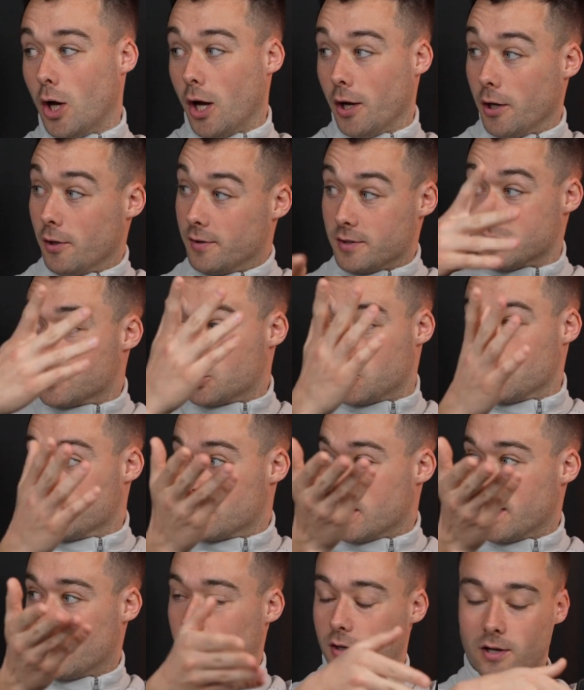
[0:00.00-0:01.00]
No, this is
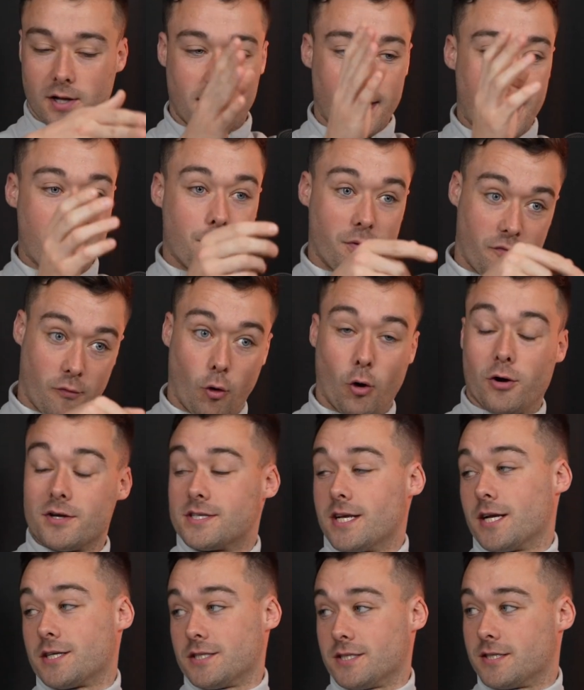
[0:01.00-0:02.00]
just before a
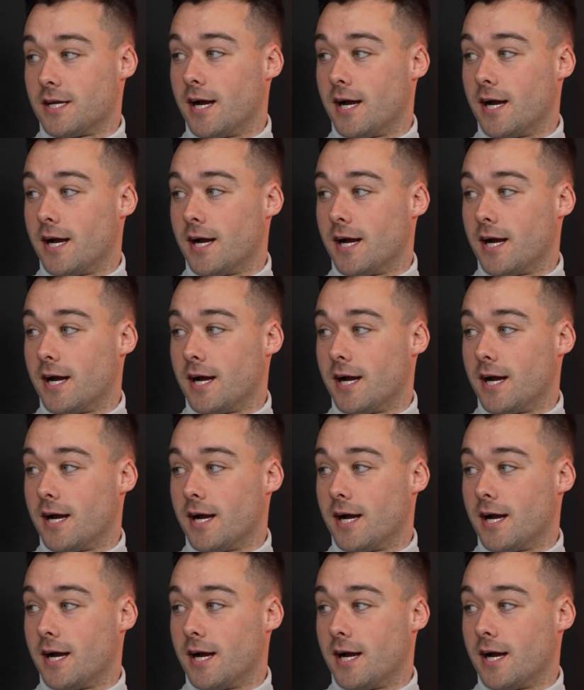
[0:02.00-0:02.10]
session